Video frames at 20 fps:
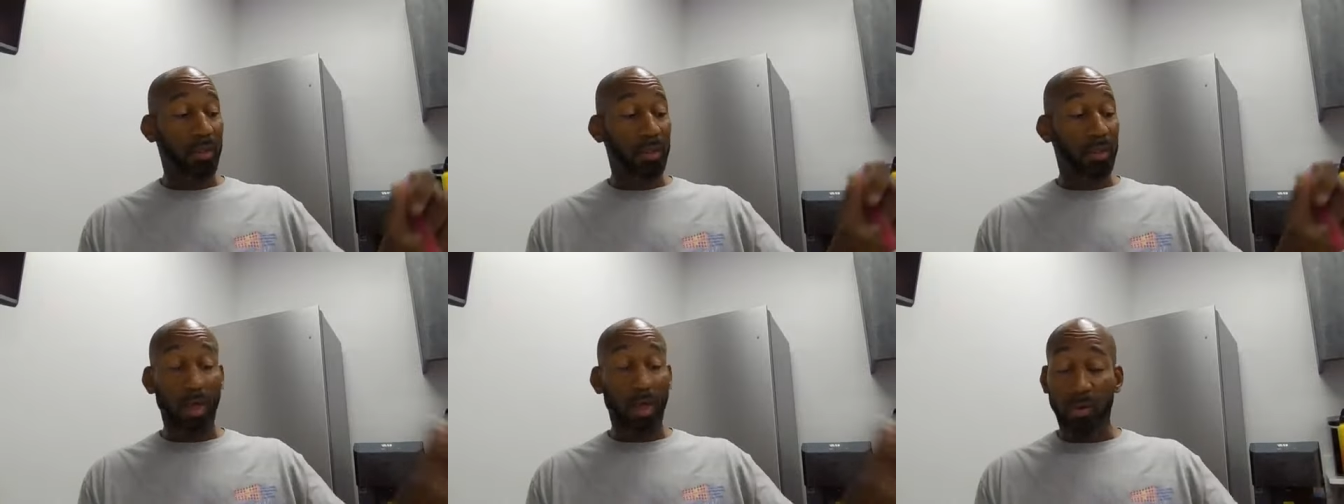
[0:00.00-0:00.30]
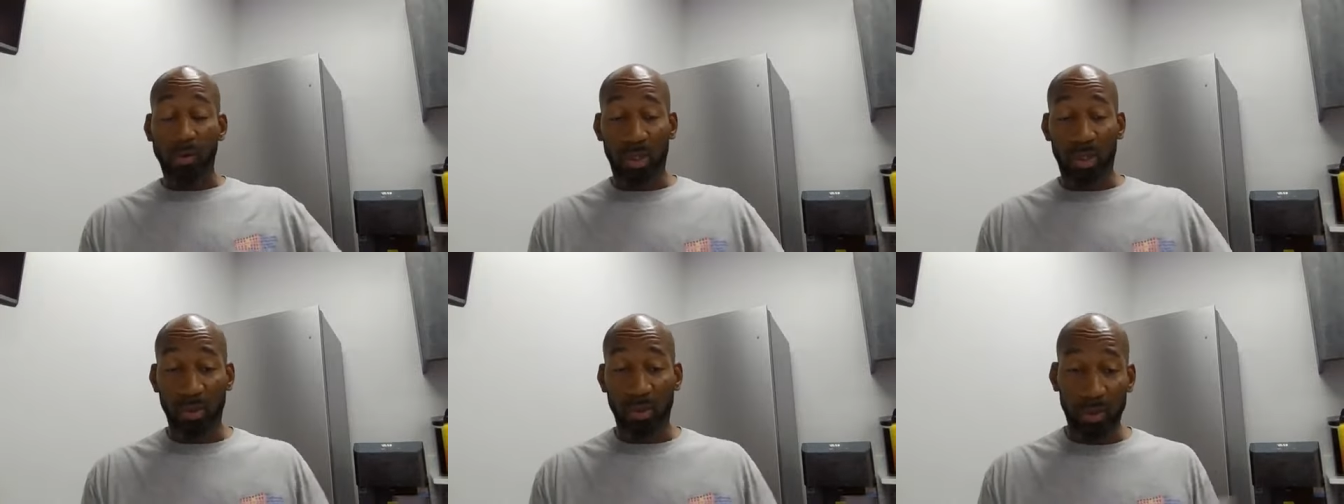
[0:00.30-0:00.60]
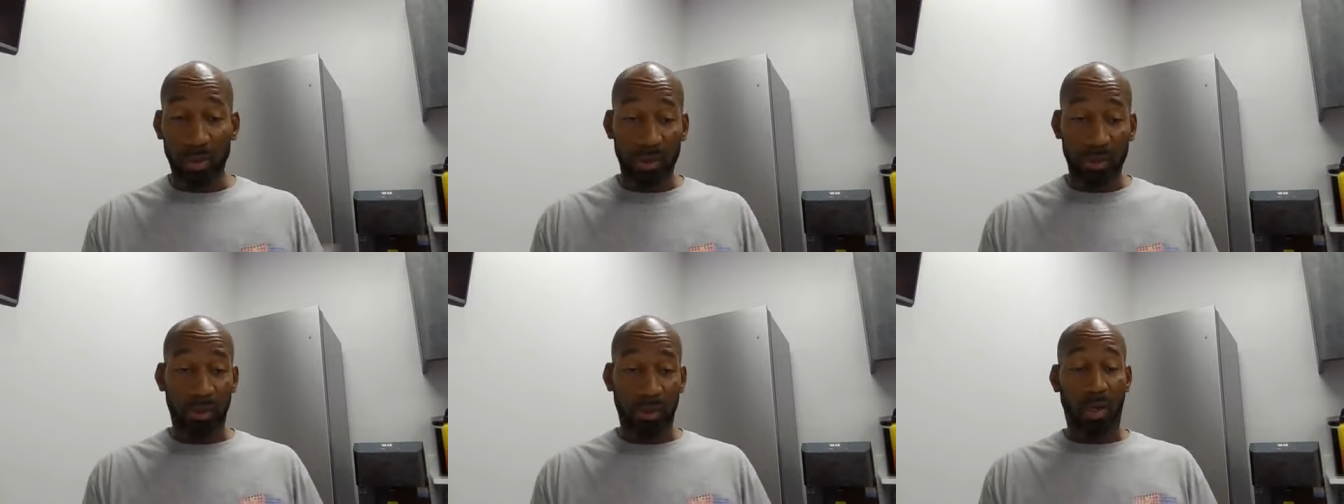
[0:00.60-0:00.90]
Noah knew
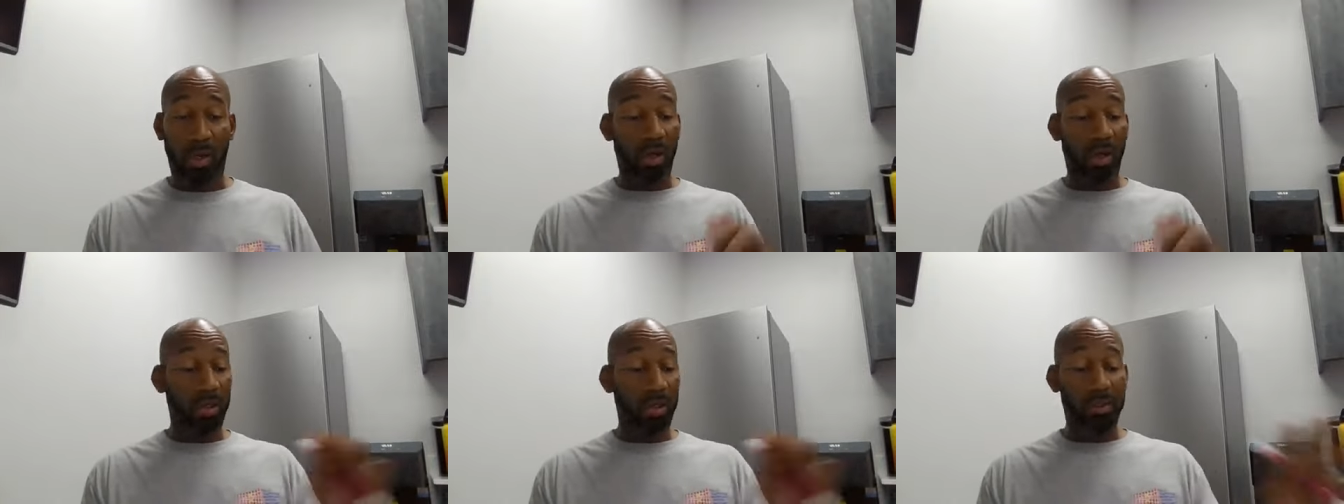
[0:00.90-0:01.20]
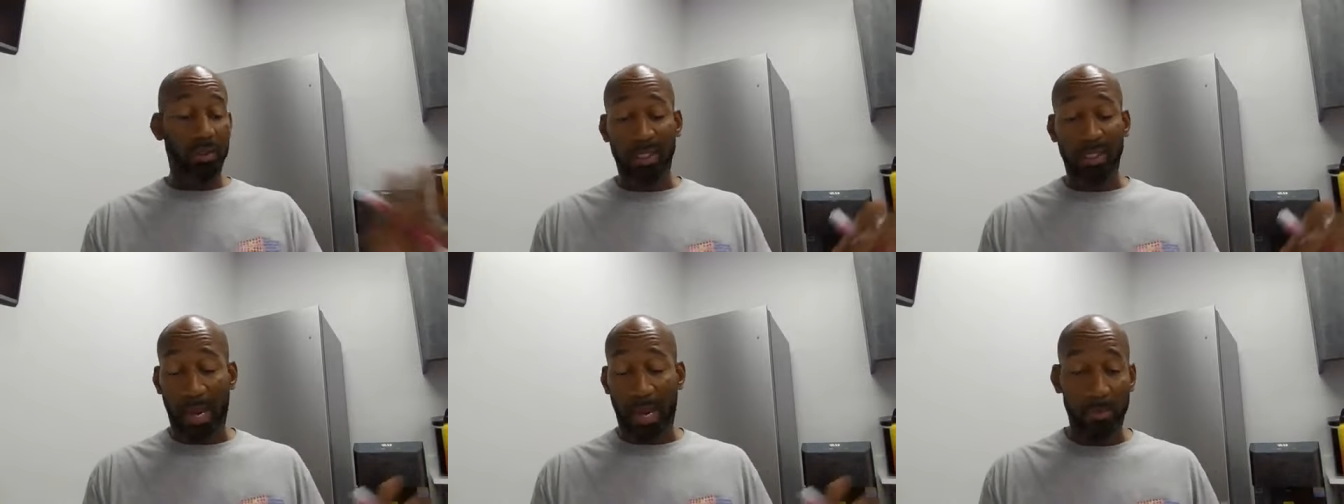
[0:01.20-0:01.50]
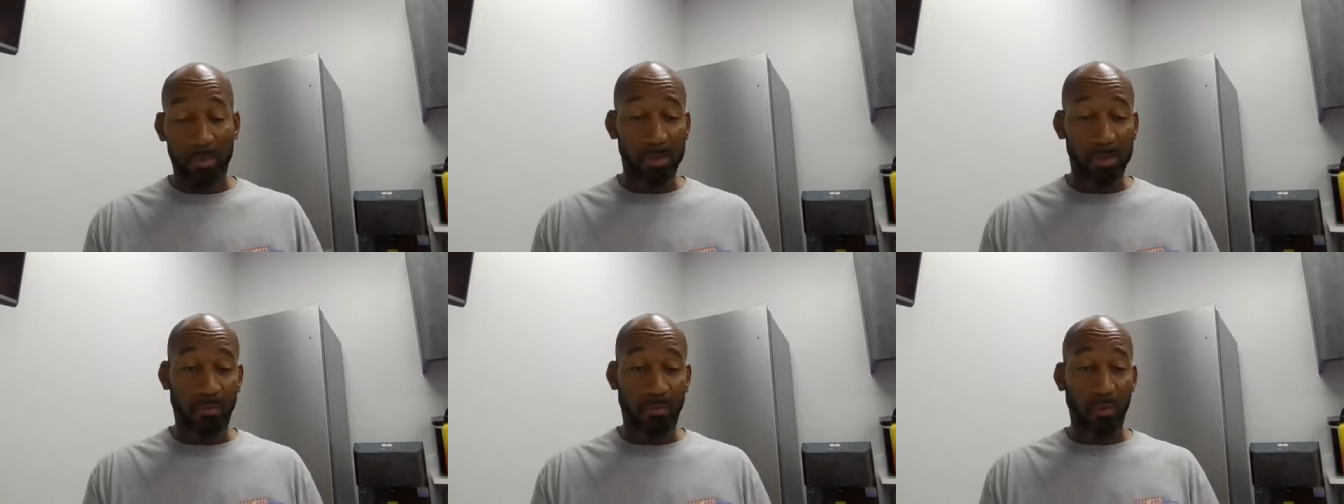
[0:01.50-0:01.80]
it. All the
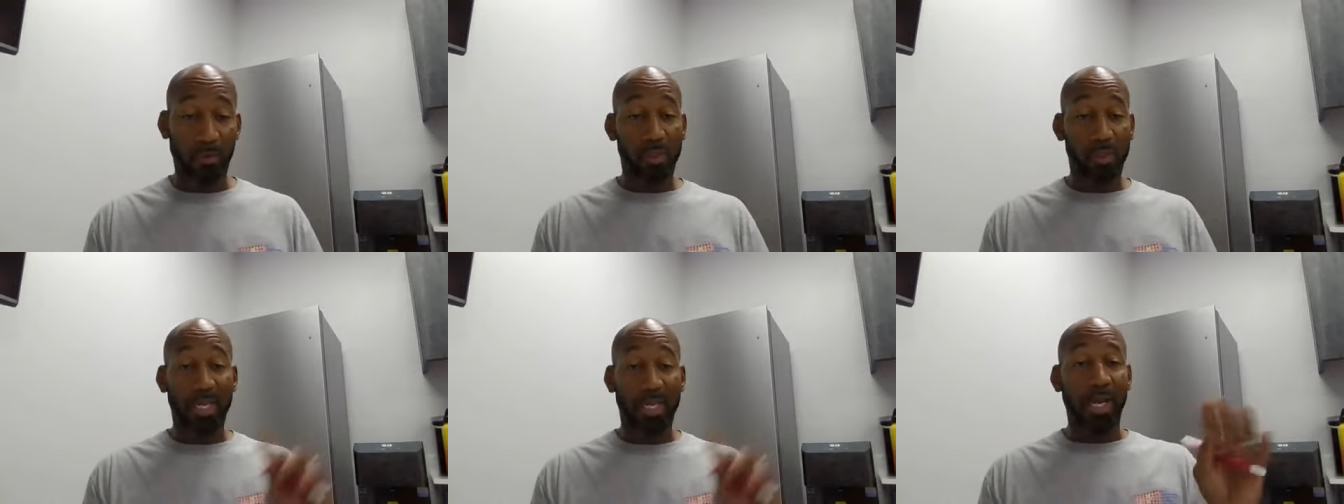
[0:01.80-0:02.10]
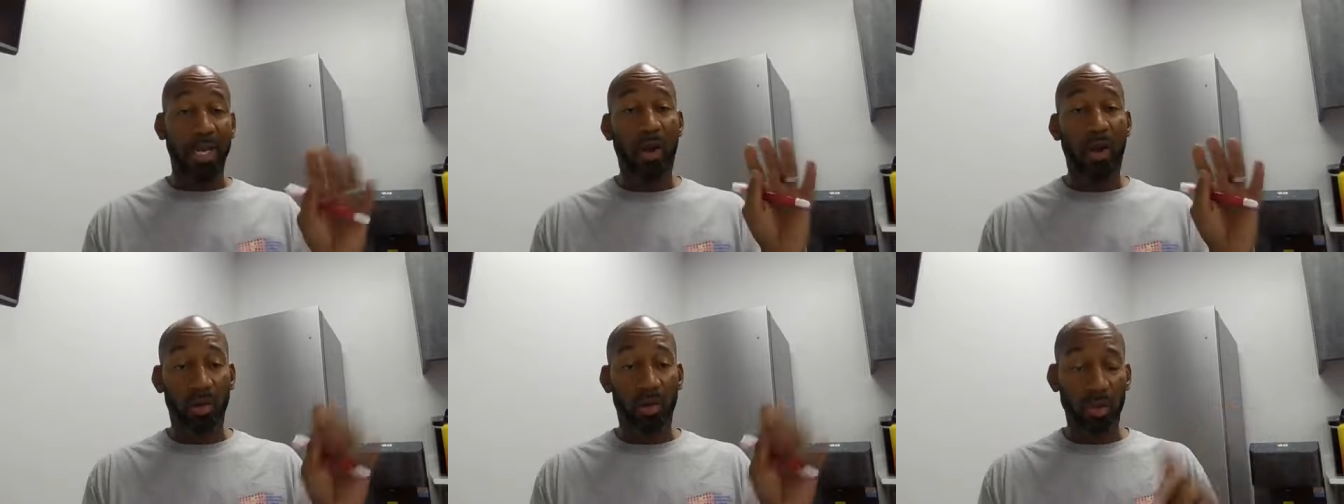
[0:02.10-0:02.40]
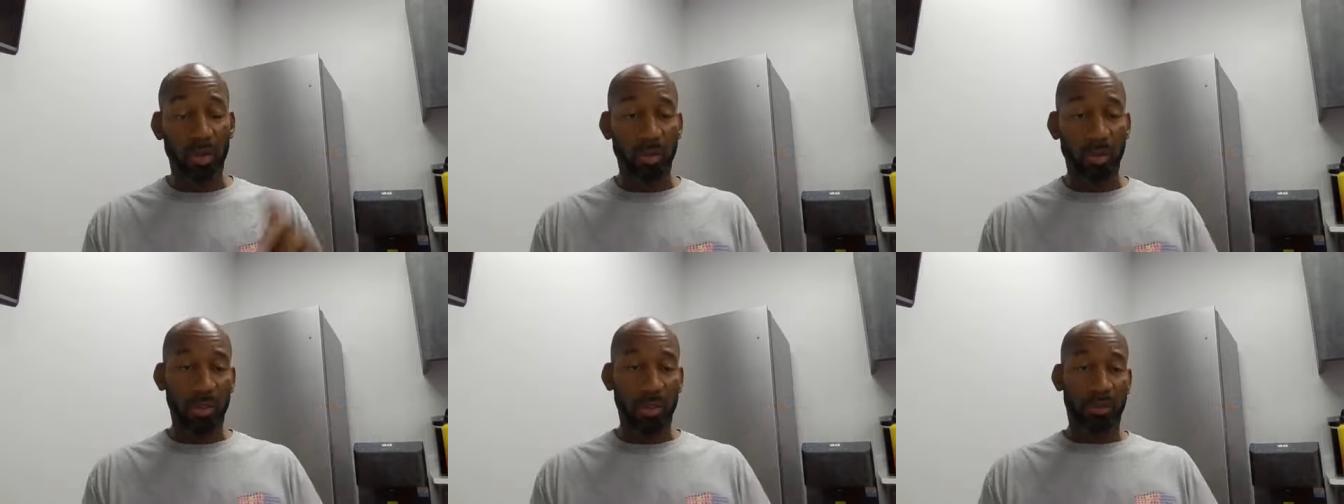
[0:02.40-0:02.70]
disciples before us, they all
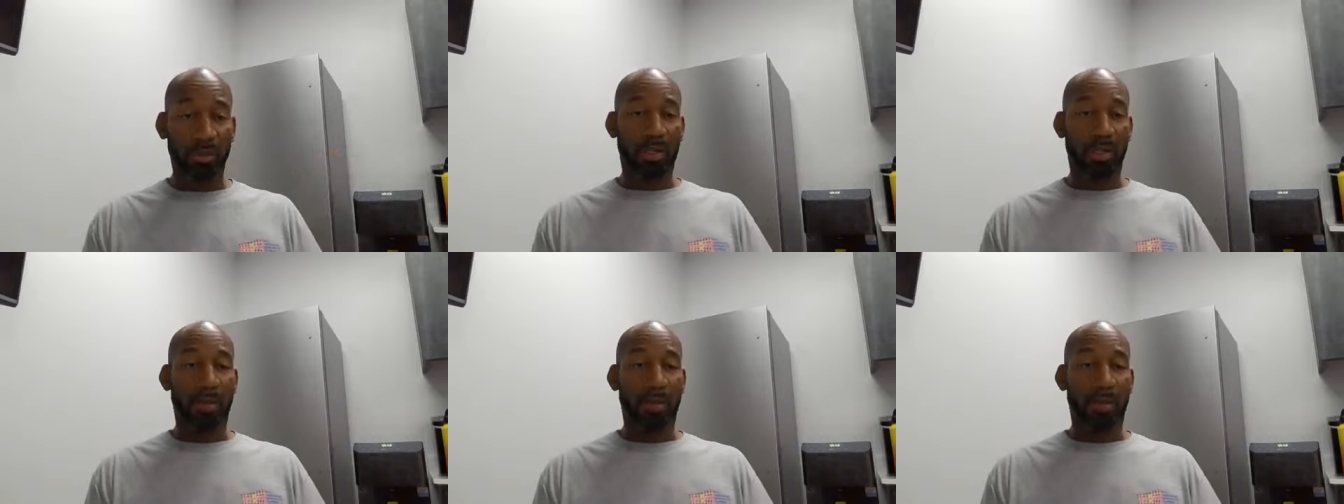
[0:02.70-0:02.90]
knew it.